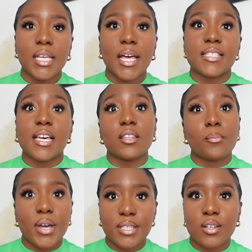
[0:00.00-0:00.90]
and set the
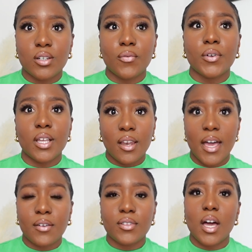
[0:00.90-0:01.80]
precedent for the
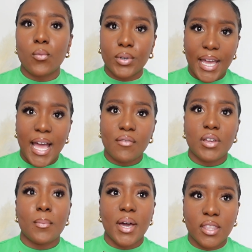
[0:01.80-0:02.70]
life that I want to have
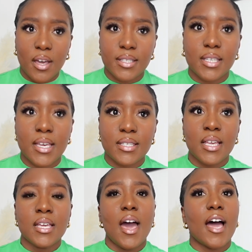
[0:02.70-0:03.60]
in my 30s.
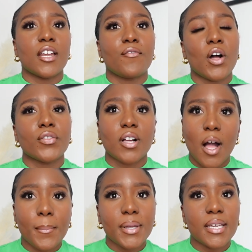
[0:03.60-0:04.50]
And I felt the
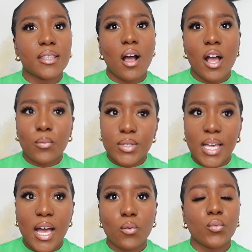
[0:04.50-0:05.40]
company that I was
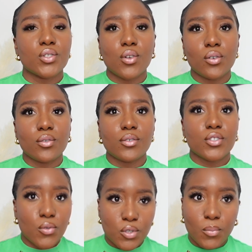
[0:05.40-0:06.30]
at was not
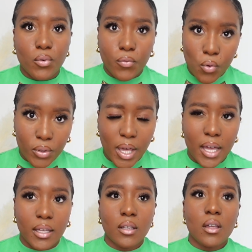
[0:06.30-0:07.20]
suitable for that.
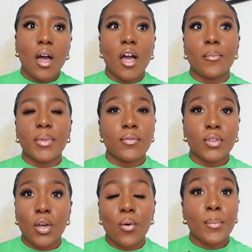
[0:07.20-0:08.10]
Even
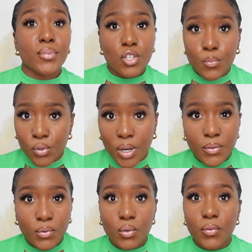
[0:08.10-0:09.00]
though I'm super
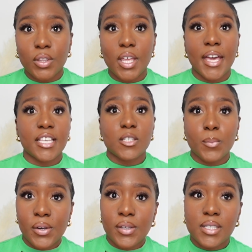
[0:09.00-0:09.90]
grateful for the
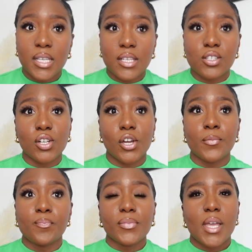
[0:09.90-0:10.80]
experiences, you know,
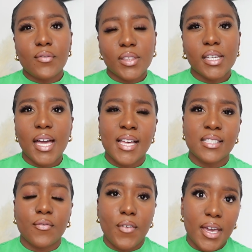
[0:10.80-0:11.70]
everything has
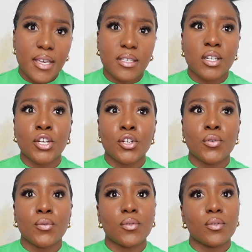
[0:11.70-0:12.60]
a phase, and I
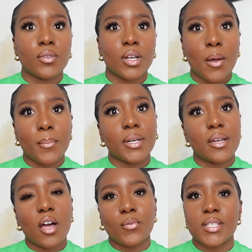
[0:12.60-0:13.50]
knew the company
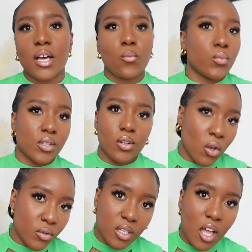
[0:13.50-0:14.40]
I was at wasn't
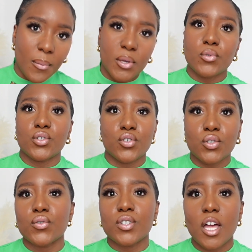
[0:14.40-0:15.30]
long term, it was just
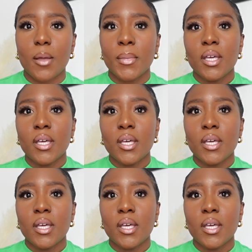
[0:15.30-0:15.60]
short term.